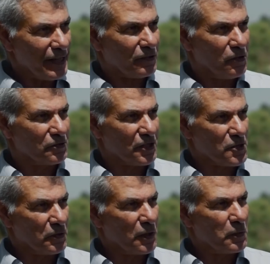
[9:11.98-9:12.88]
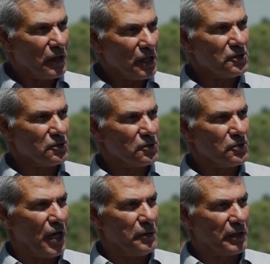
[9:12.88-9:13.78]
that context, what I would like you to
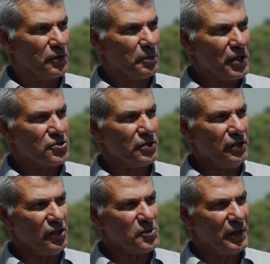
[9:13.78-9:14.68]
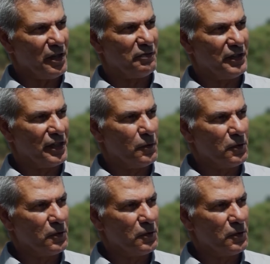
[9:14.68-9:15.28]
do, Eric, you mentioned the Hezbollah flag.